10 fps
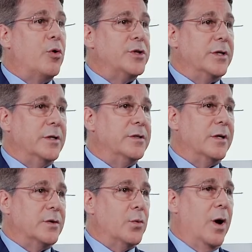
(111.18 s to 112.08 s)
Portuguese
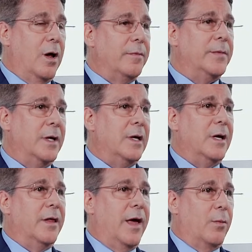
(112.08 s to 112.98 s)
as well.
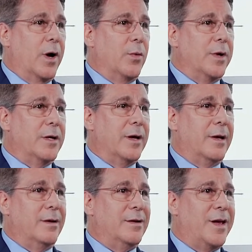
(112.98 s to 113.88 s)
That way we
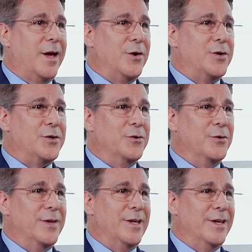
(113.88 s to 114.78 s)
can cater
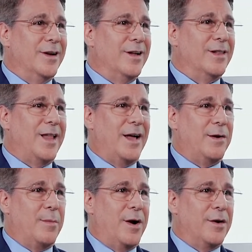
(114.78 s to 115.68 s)
to the
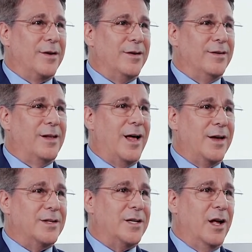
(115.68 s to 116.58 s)
Latin American
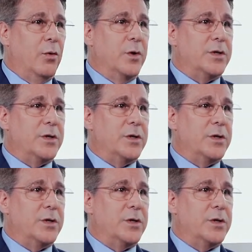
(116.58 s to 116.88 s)
clientele,